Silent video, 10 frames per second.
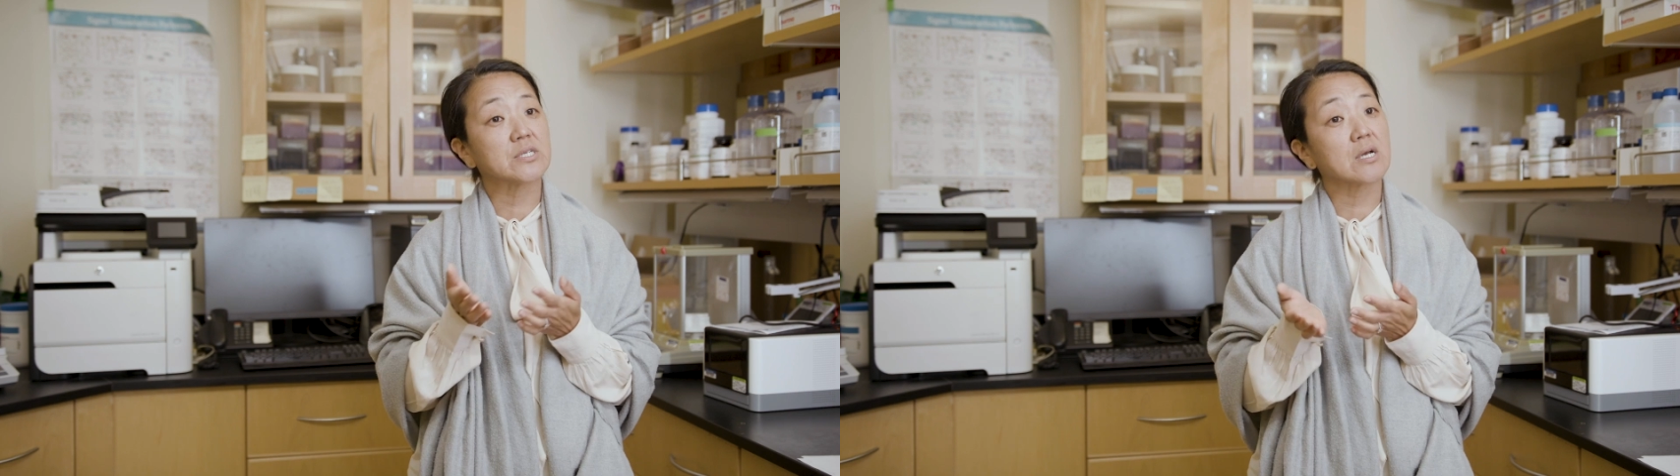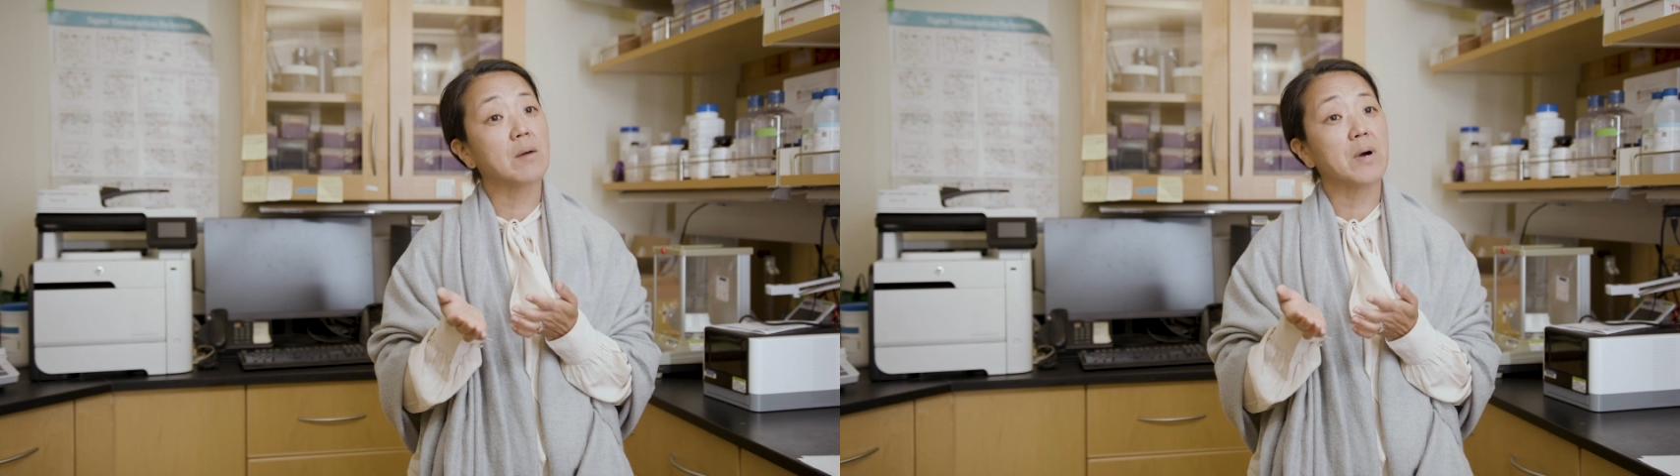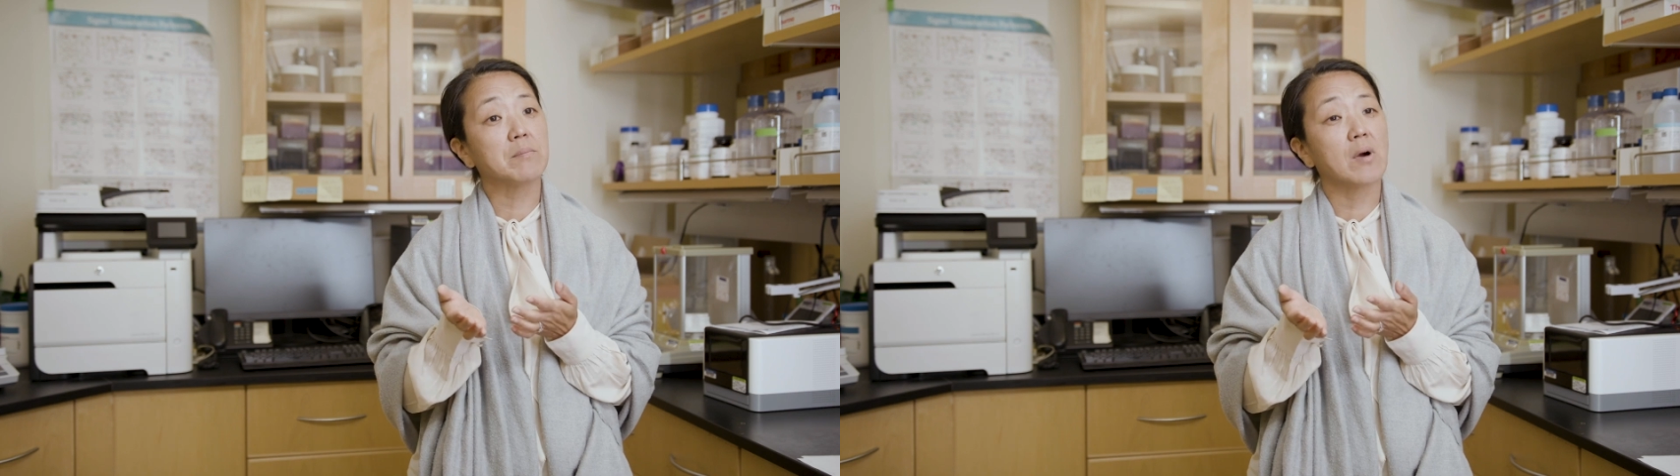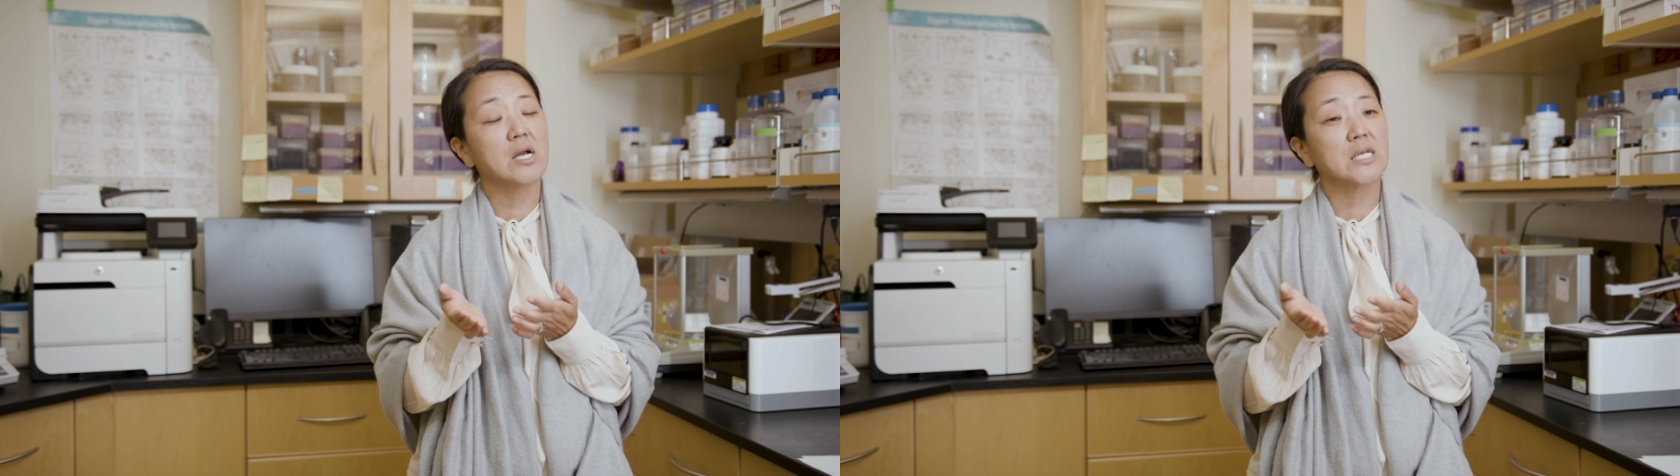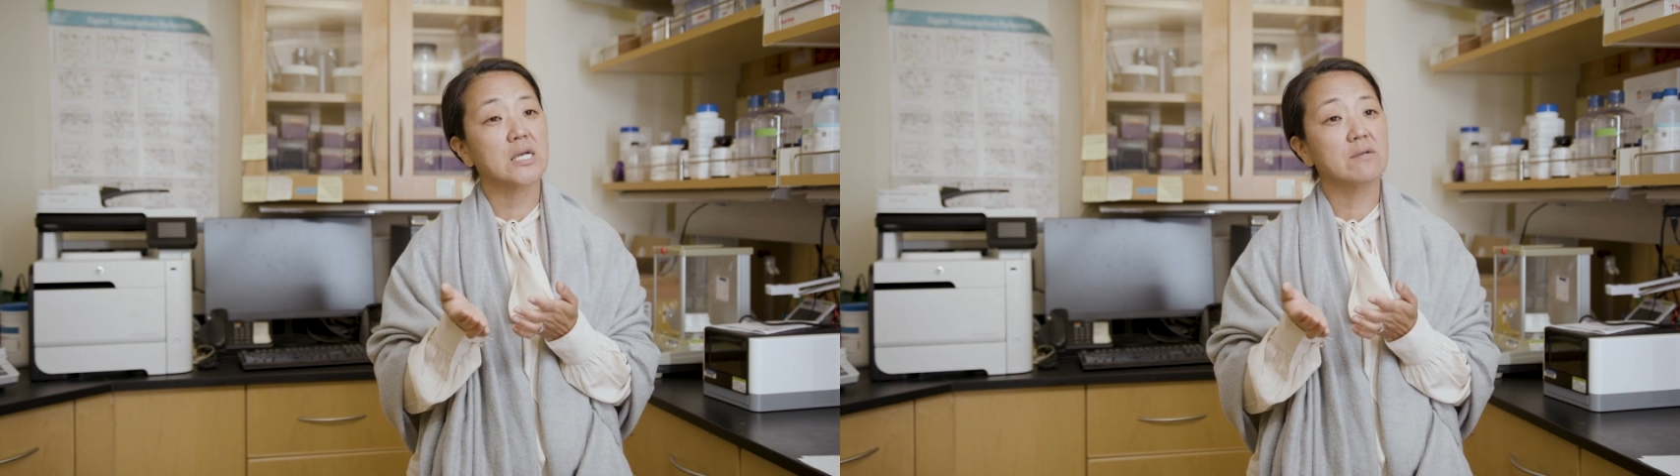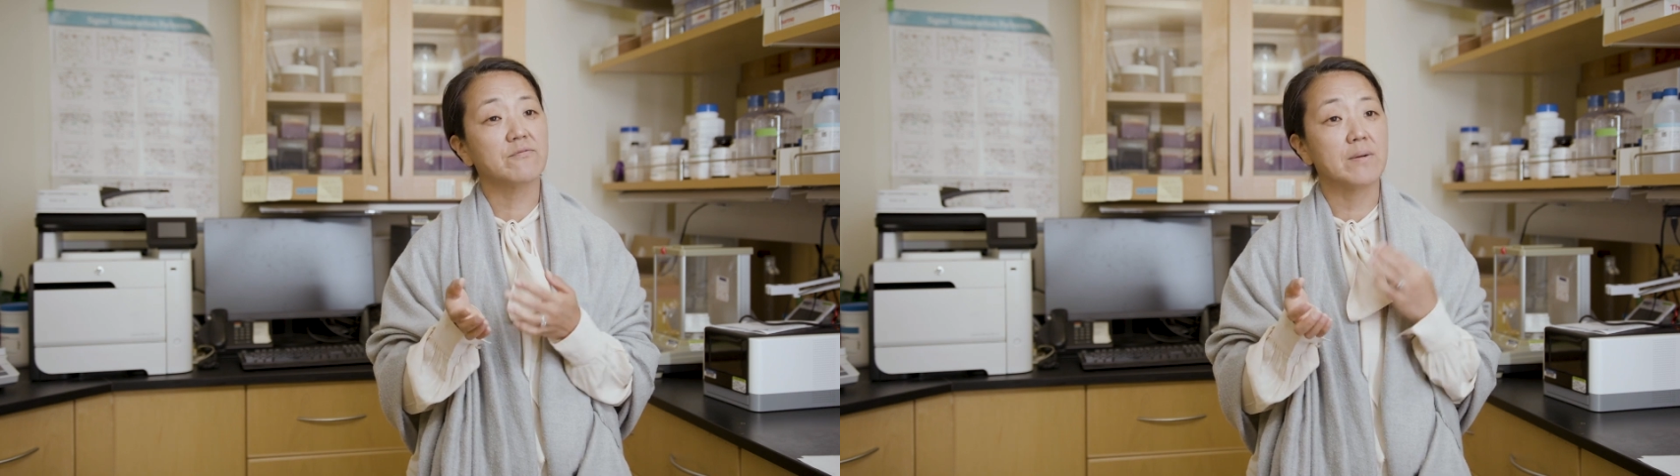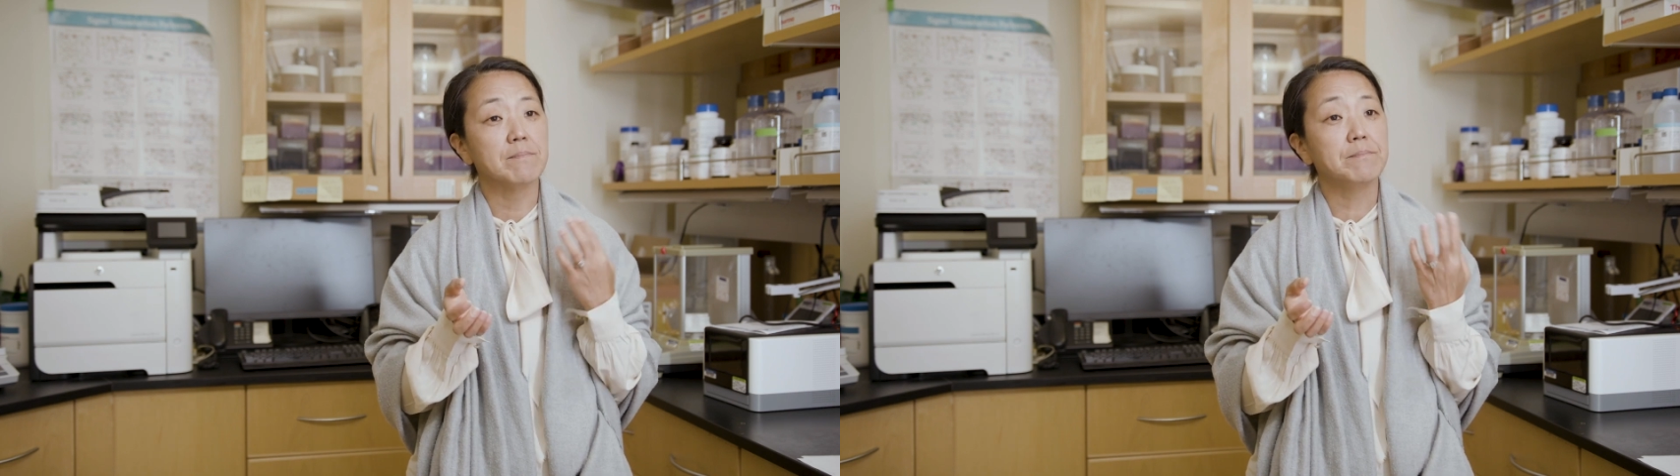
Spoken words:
that come on market from